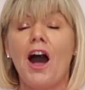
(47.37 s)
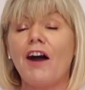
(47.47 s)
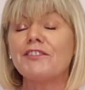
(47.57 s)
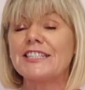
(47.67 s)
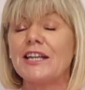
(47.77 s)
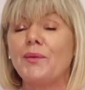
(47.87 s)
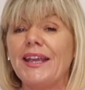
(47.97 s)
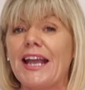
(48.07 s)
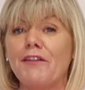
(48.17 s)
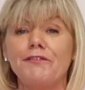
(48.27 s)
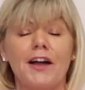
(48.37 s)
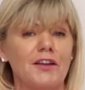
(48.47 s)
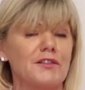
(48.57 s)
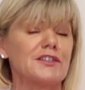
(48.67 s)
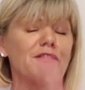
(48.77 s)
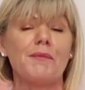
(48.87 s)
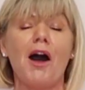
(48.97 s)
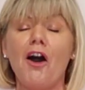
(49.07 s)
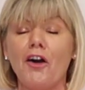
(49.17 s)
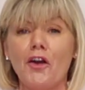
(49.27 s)
Obviously, we get followers from
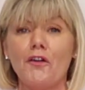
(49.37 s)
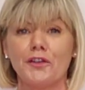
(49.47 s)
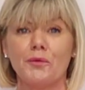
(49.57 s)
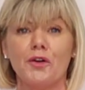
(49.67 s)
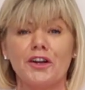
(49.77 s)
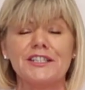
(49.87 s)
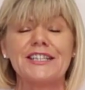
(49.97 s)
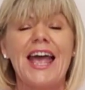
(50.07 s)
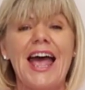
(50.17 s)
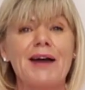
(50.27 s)
all over the world